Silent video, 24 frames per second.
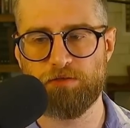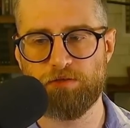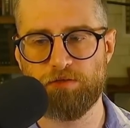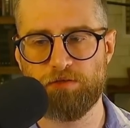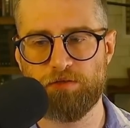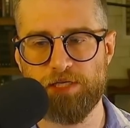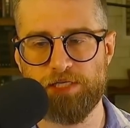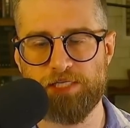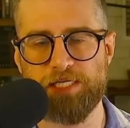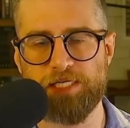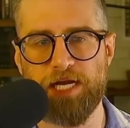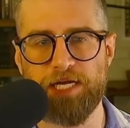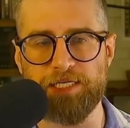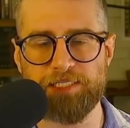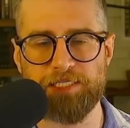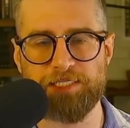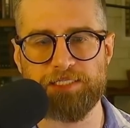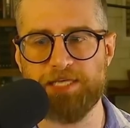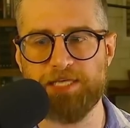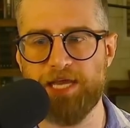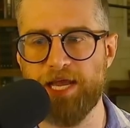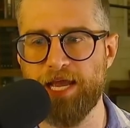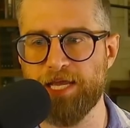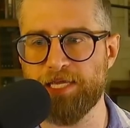It's not to
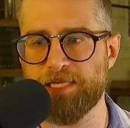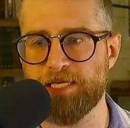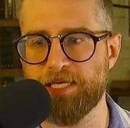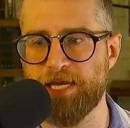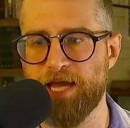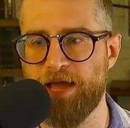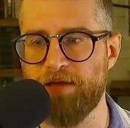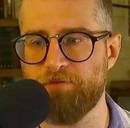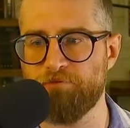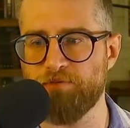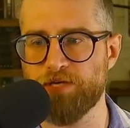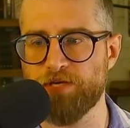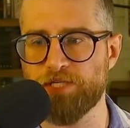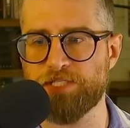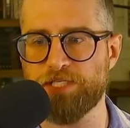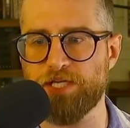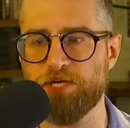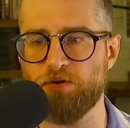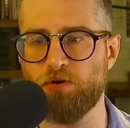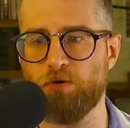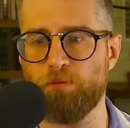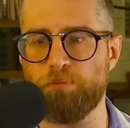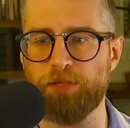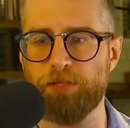say that every
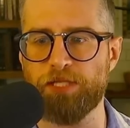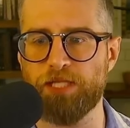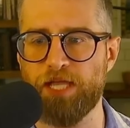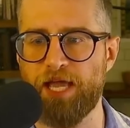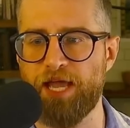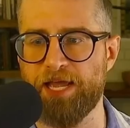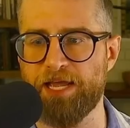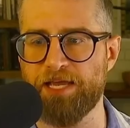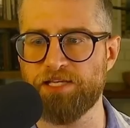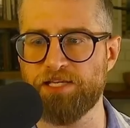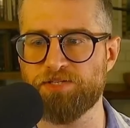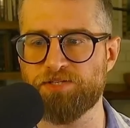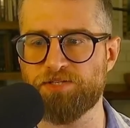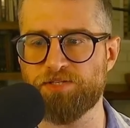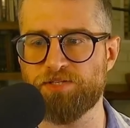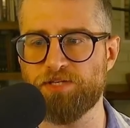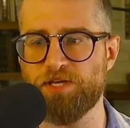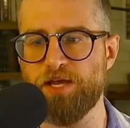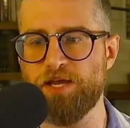single place